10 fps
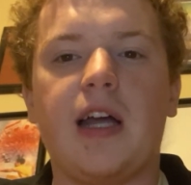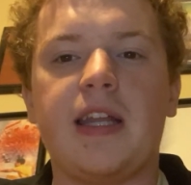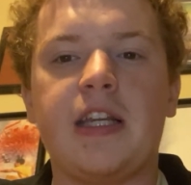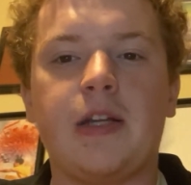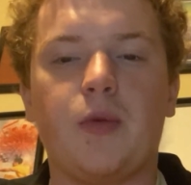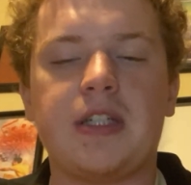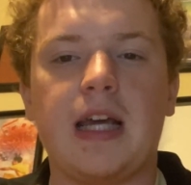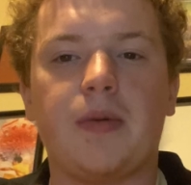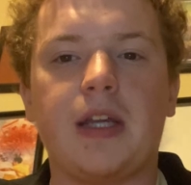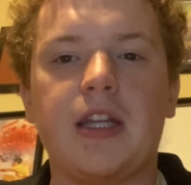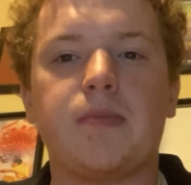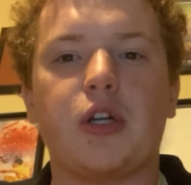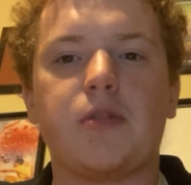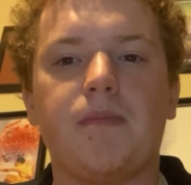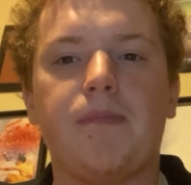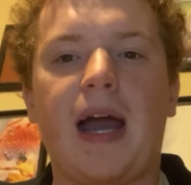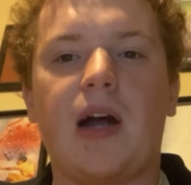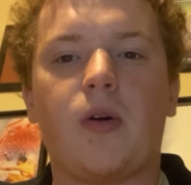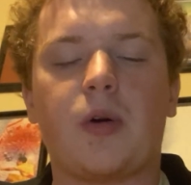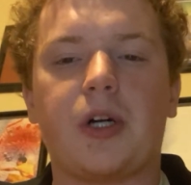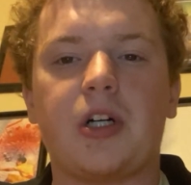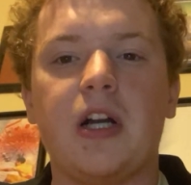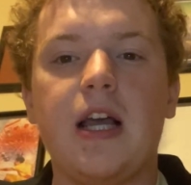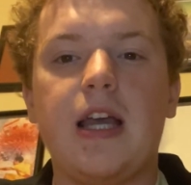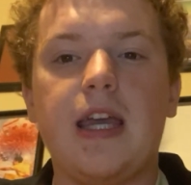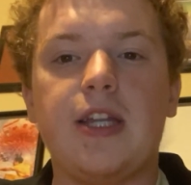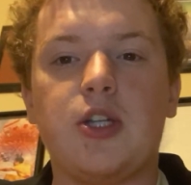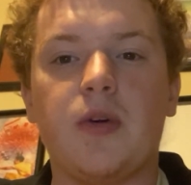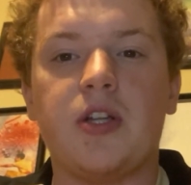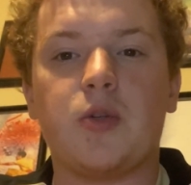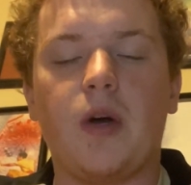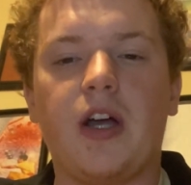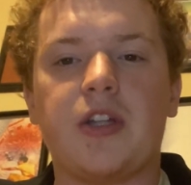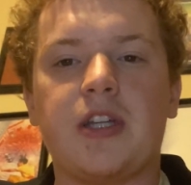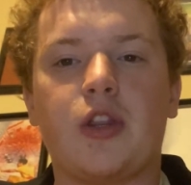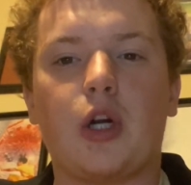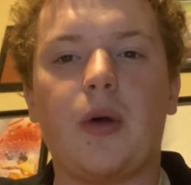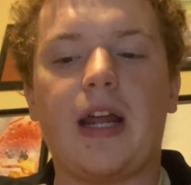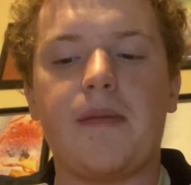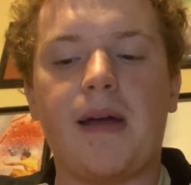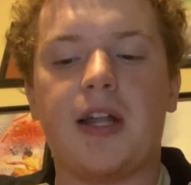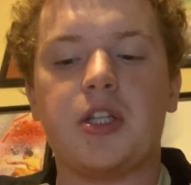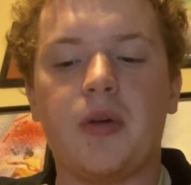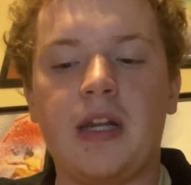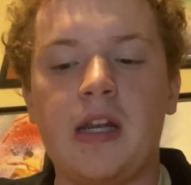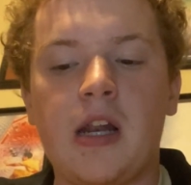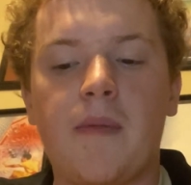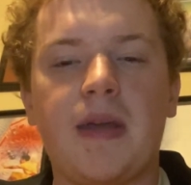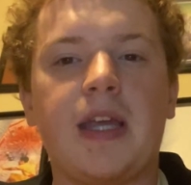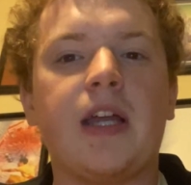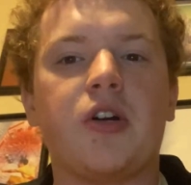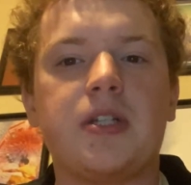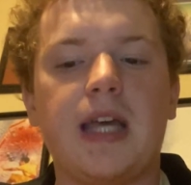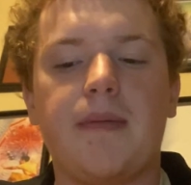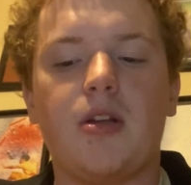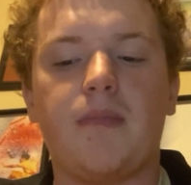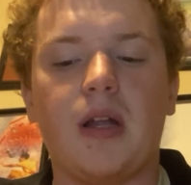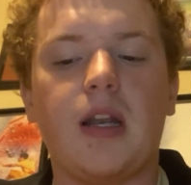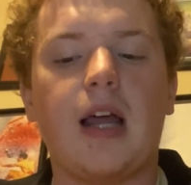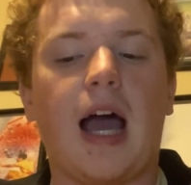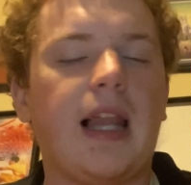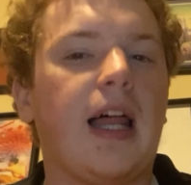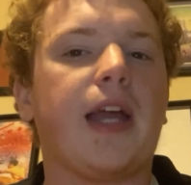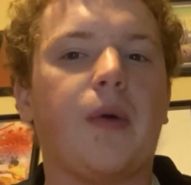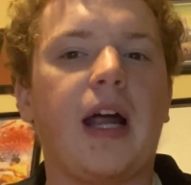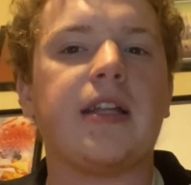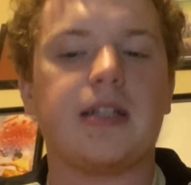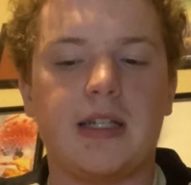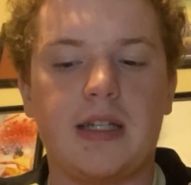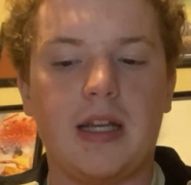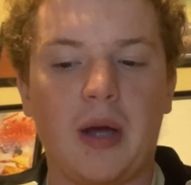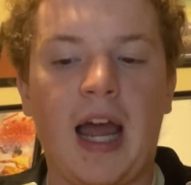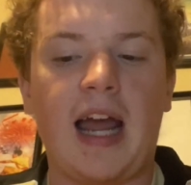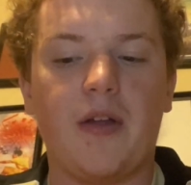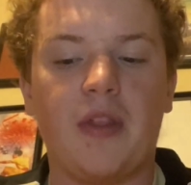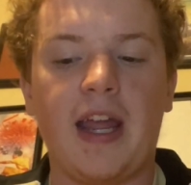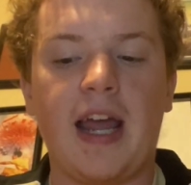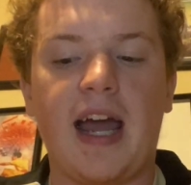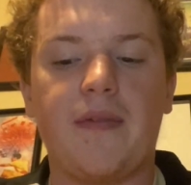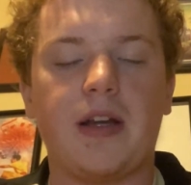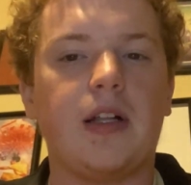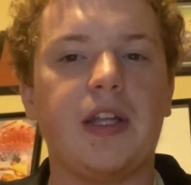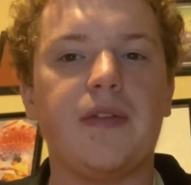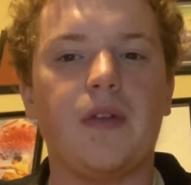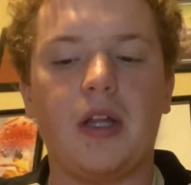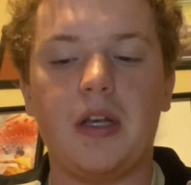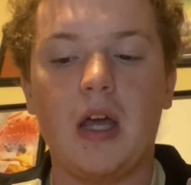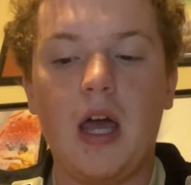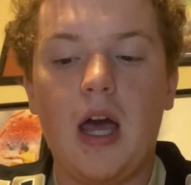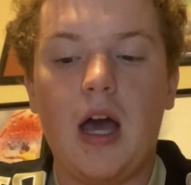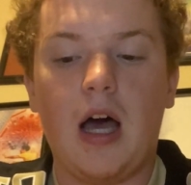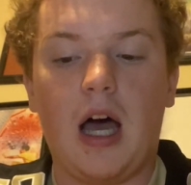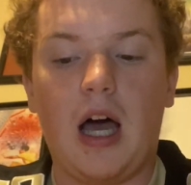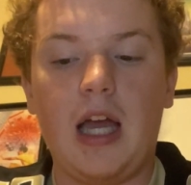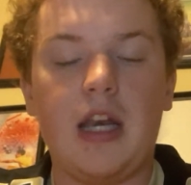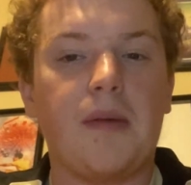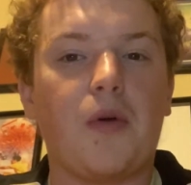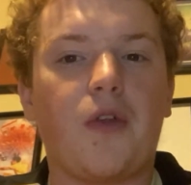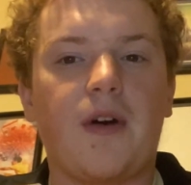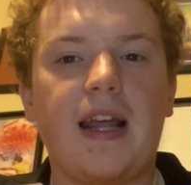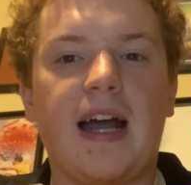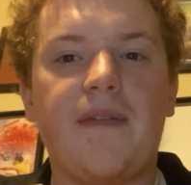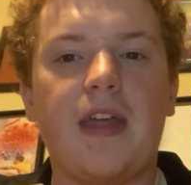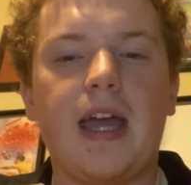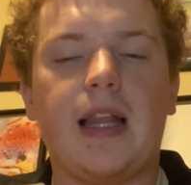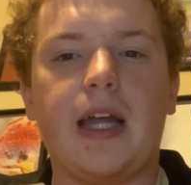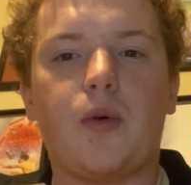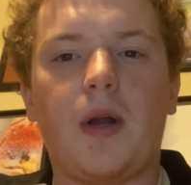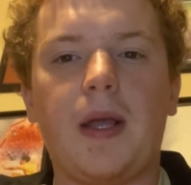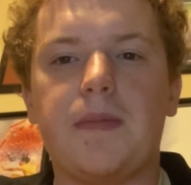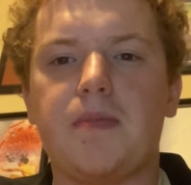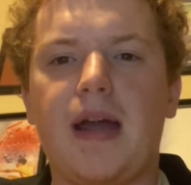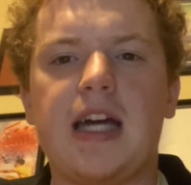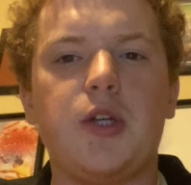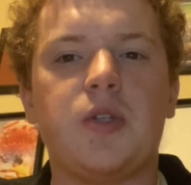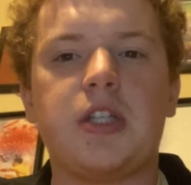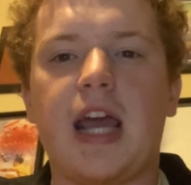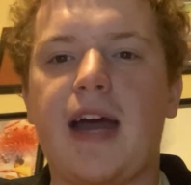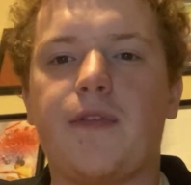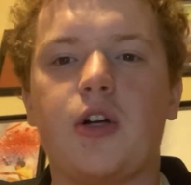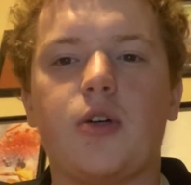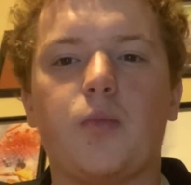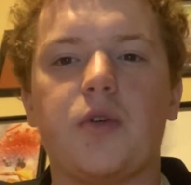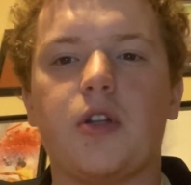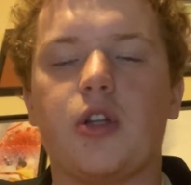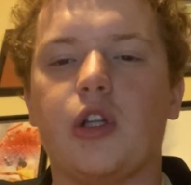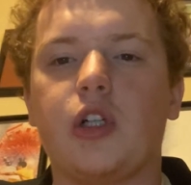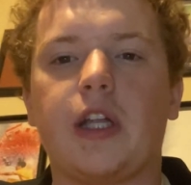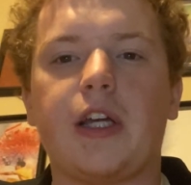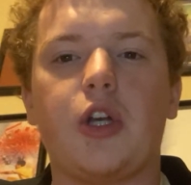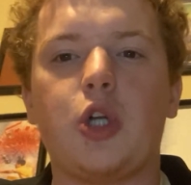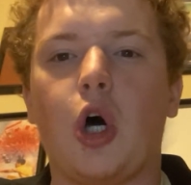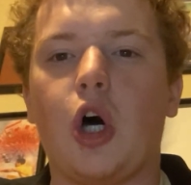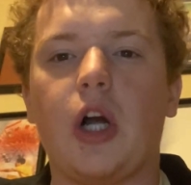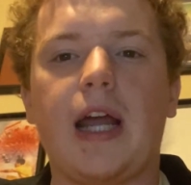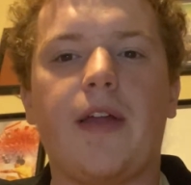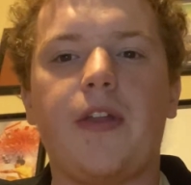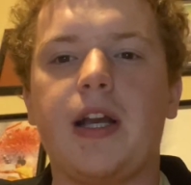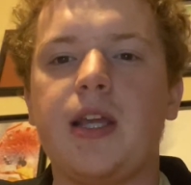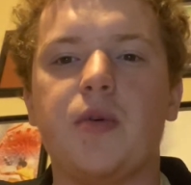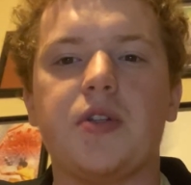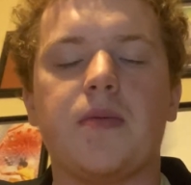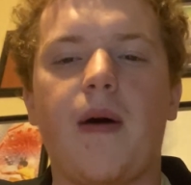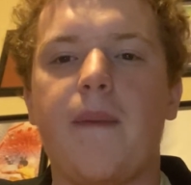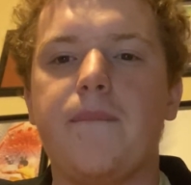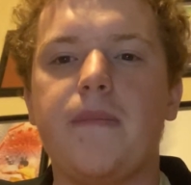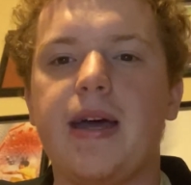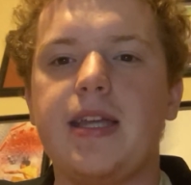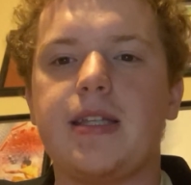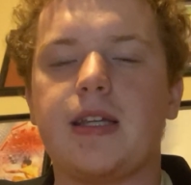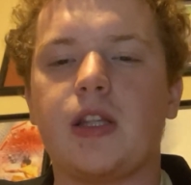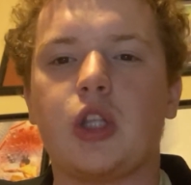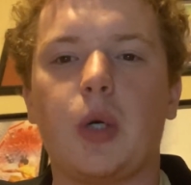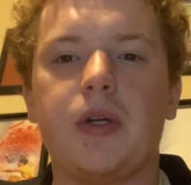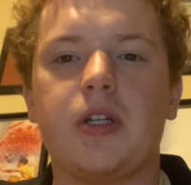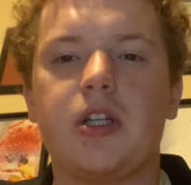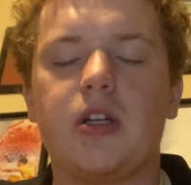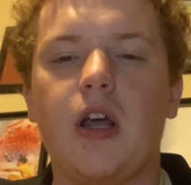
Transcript: he wasn't able to get as much power into it as well to throw it out of bounds. So it ended up being intercepted. But like what they have in Cleveland. Number 3, I have the LA Rams. Matthew Stafford looked like a dog out there. He was amazing, throwing